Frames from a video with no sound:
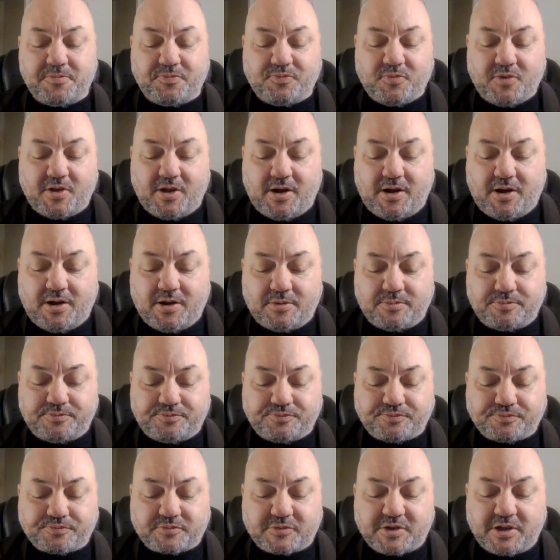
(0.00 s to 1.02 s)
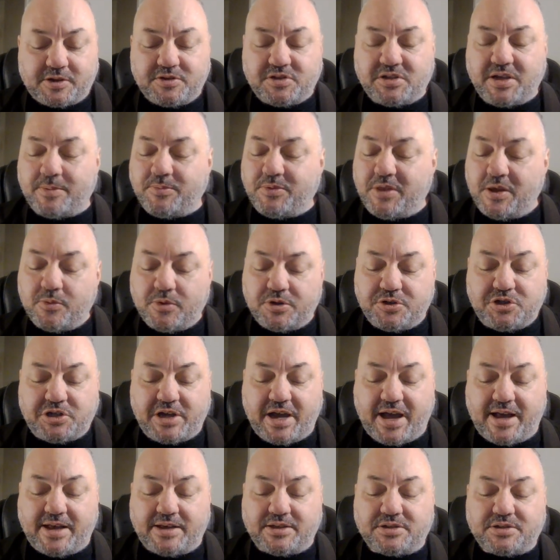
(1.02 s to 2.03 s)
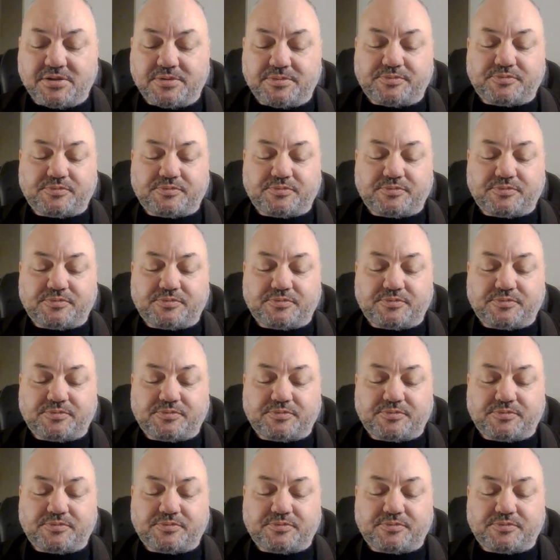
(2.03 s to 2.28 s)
Same thing with jazz.